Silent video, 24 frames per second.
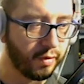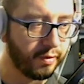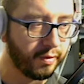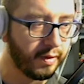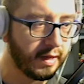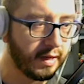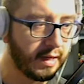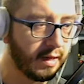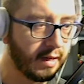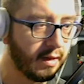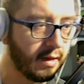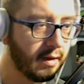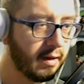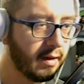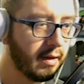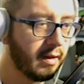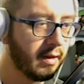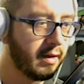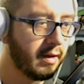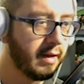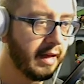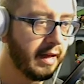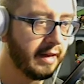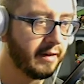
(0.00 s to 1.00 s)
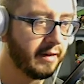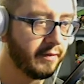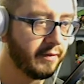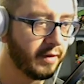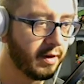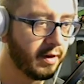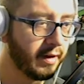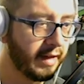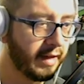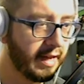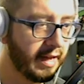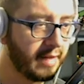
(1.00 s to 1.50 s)
the end of
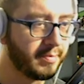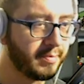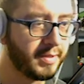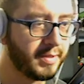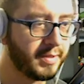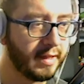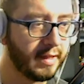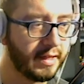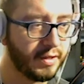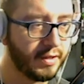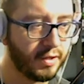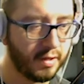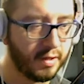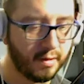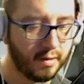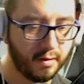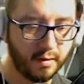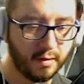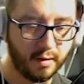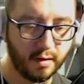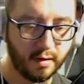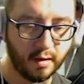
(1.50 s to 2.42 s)
our encapsulation,